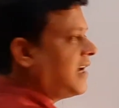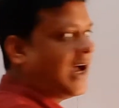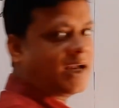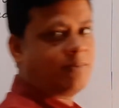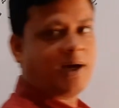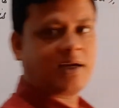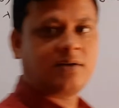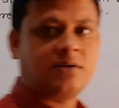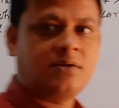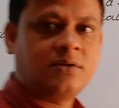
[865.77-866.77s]
R
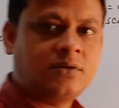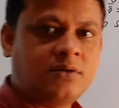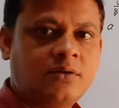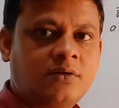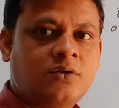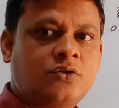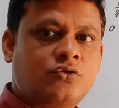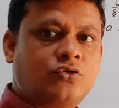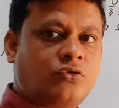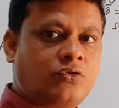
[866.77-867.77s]
bar.
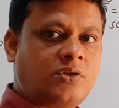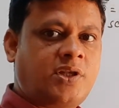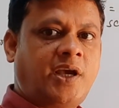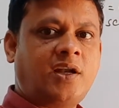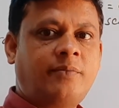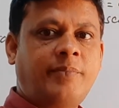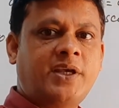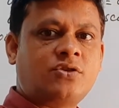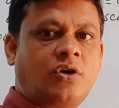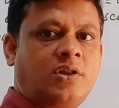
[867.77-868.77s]
So theorem
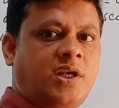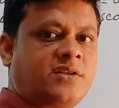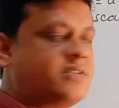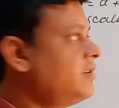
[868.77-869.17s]
based on this